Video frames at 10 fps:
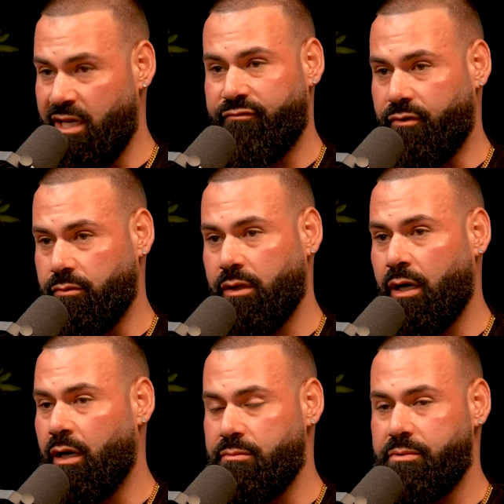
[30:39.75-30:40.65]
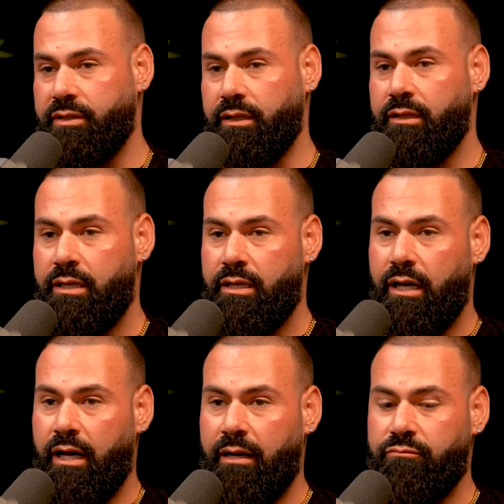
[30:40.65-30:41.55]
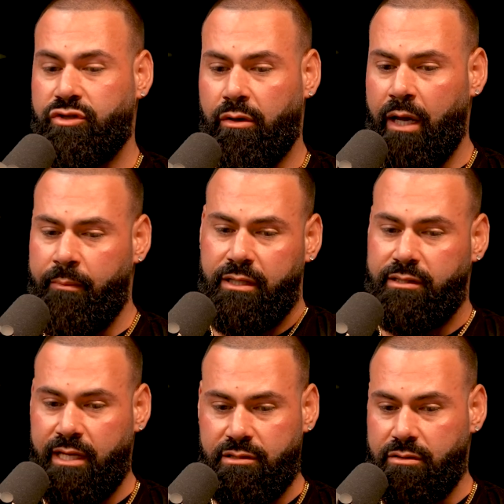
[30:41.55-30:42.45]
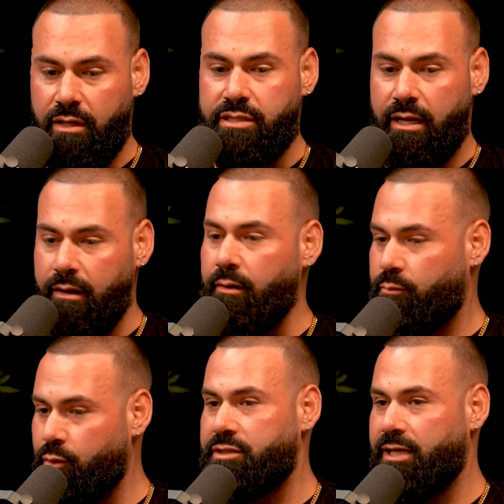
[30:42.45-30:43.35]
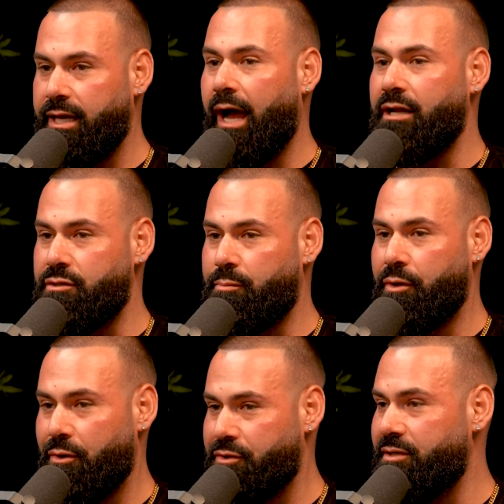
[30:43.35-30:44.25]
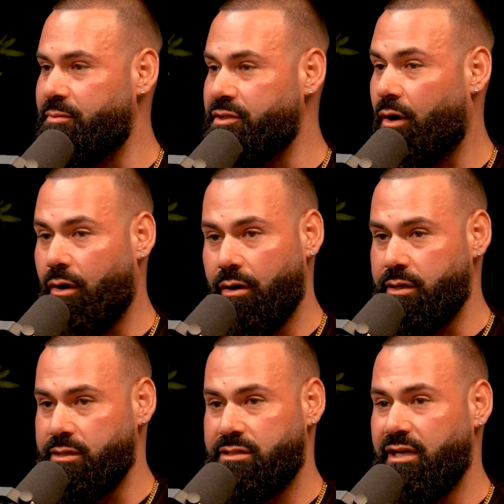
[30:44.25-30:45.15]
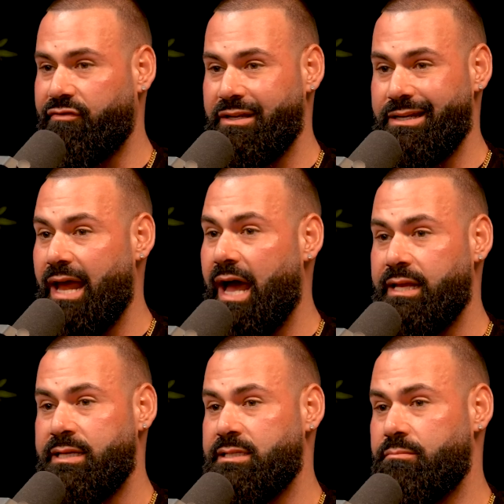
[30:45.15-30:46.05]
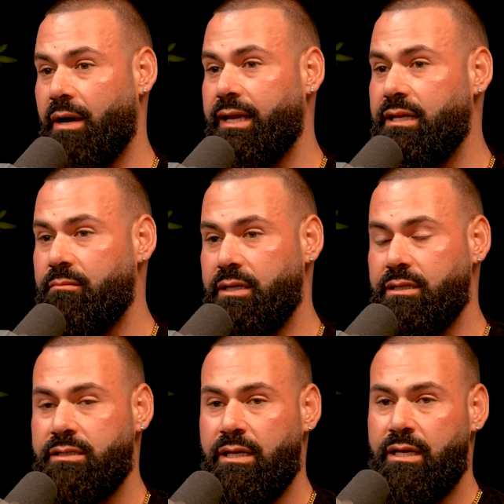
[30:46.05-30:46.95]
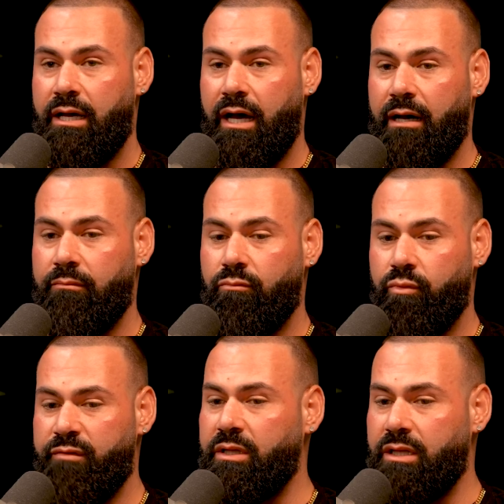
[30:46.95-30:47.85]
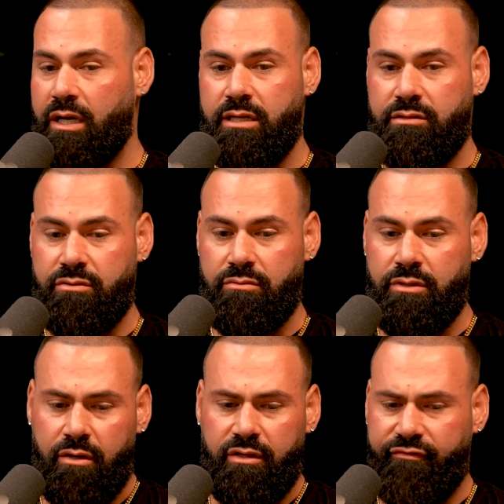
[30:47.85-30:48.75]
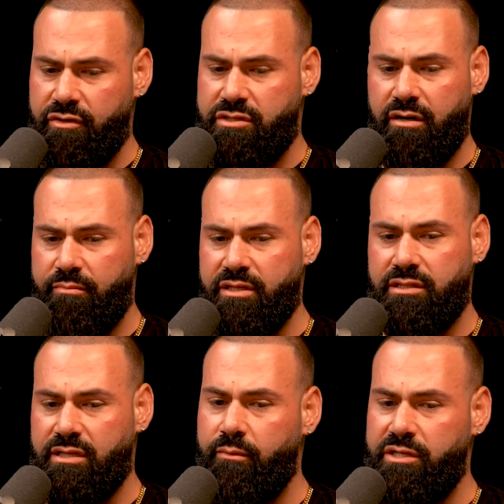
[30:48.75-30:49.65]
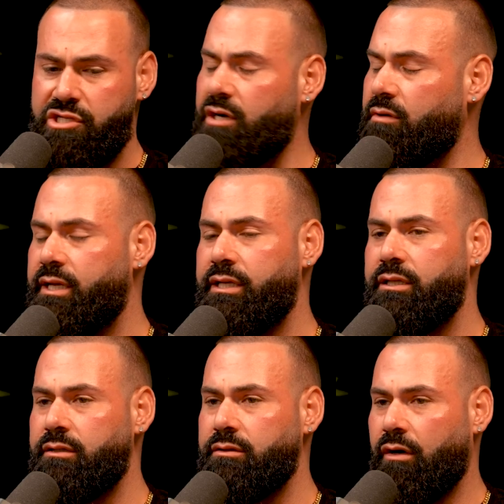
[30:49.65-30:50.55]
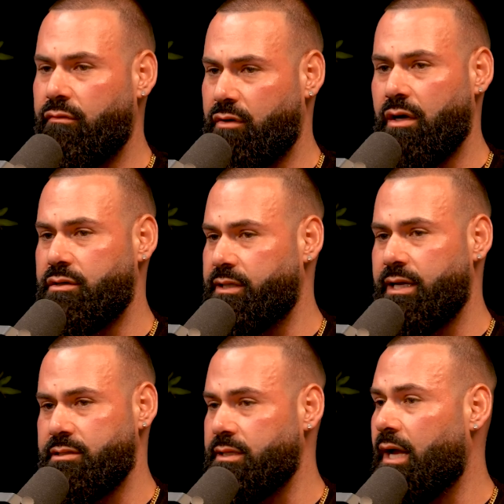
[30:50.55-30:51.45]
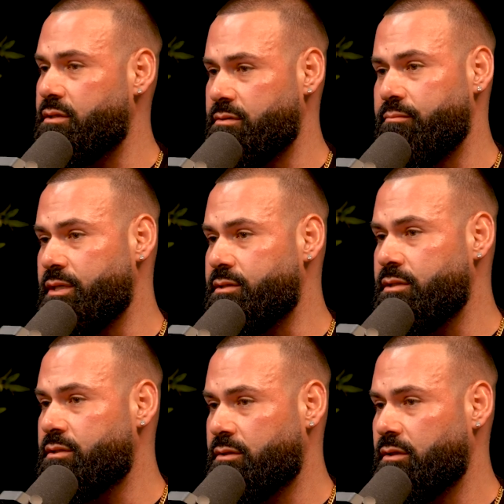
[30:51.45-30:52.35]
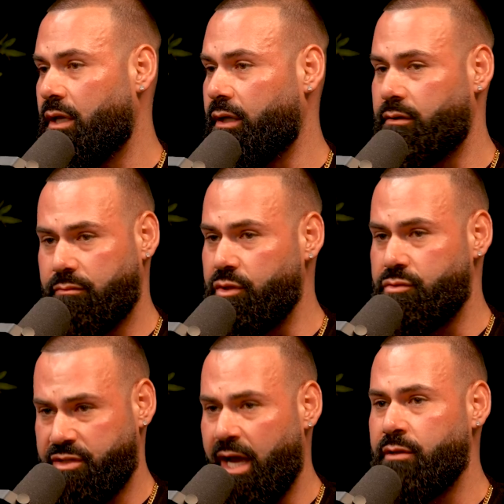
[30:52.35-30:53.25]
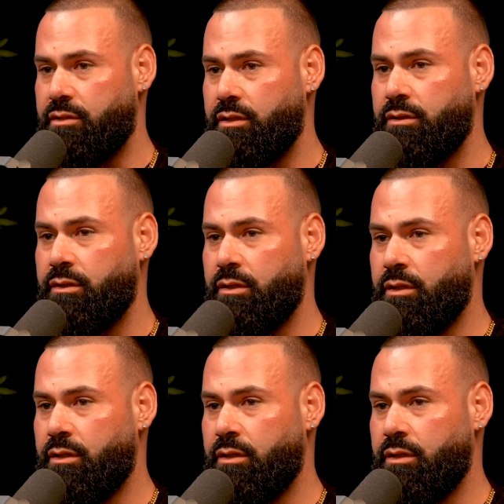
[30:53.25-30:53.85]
Tenfold, 100%. So, to answer the question, I would say entrepreneurship is hard. It's definitely not easy by any means. We've been lucky to, in the first year of business, like we generated over $100,000 in business, which sounds good.